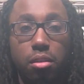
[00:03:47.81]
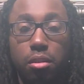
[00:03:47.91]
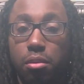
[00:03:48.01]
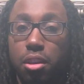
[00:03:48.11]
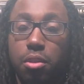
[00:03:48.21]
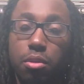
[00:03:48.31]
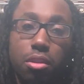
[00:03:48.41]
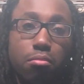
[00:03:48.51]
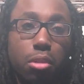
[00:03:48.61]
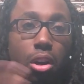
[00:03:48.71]
Apparently there was
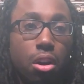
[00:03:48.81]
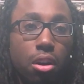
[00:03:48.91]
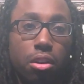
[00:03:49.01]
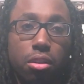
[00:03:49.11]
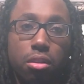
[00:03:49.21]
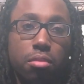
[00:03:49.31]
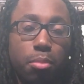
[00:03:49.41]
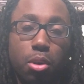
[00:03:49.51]
some blogs,